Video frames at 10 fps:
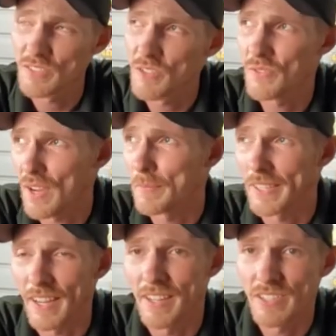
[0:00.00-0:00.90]
It was
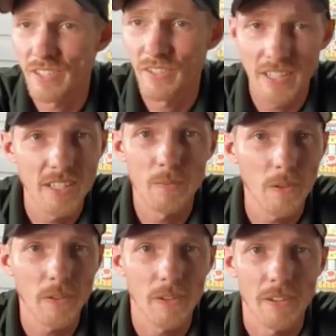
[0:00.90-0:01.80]
family night, so I didn't
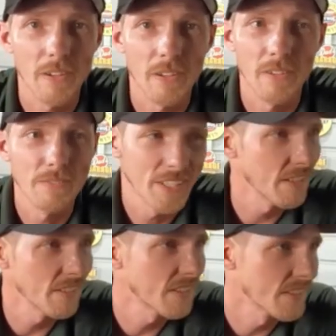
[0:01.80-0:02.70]
work on it at all.
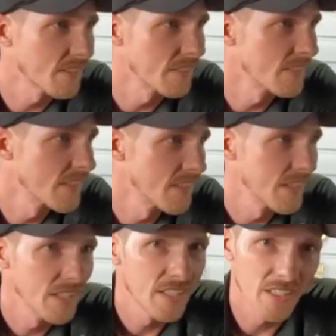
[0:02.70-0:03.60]
Didn't look at
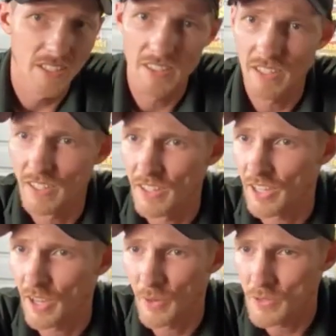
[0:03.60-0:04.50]
the
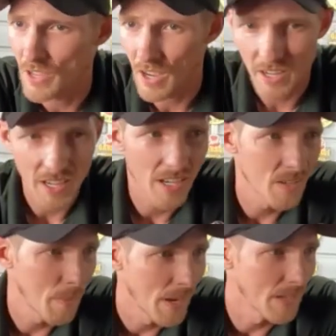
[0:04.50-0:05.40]
codes on
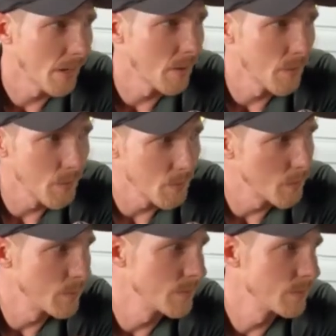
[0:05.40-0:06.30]
it, paint code,
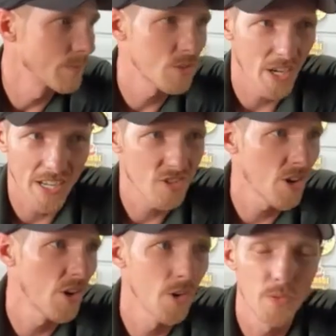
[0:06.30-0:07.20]
trans
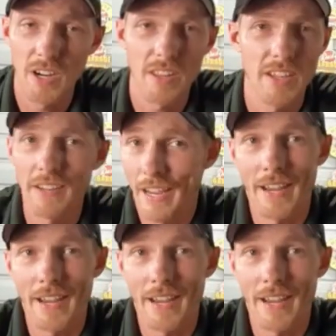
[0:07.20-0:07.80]
code, none of that.